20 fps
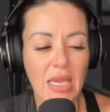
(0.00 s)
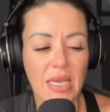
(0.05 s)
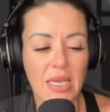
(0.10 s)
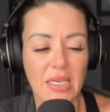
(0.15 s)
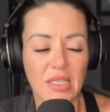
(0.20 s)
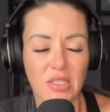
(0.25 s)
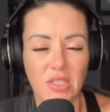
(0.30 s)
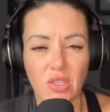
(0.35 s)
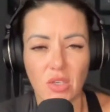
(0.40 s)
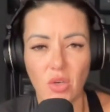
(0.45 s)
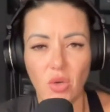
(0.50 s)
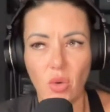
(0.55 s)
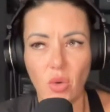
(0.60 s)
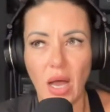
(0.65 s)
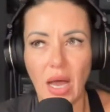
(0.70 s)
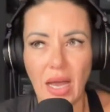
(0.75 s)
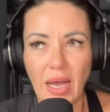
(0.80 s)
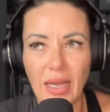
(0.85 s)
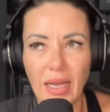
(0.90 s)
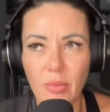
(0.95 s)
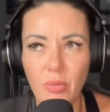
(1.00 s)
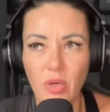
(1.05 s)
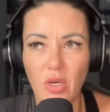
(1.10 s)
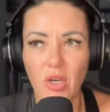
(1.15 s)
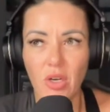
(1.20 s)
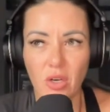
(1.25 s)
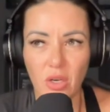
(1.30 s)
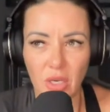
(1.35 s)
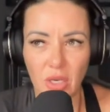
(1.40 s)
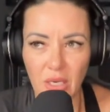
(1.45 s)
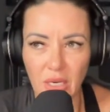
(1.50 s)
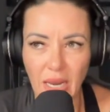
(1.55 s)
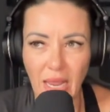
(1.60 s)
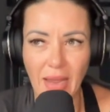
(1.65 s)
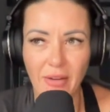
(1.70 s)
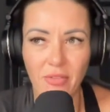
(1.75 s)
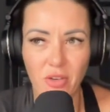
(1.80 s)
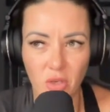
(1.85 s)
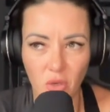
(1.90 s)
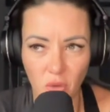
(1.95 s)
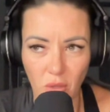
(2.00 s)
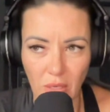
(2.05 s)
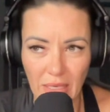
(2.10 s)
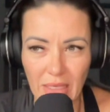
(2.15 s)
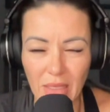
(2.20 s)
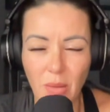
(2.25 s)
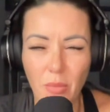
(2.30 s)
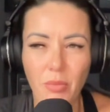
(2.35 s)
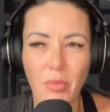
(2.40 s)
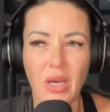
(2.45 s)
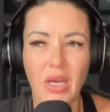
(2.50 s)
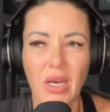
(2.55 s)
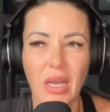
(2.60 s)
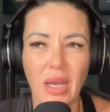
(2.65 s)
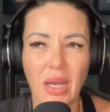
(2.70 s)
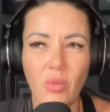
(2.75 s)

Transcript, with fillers: So I put it on evergreen, but I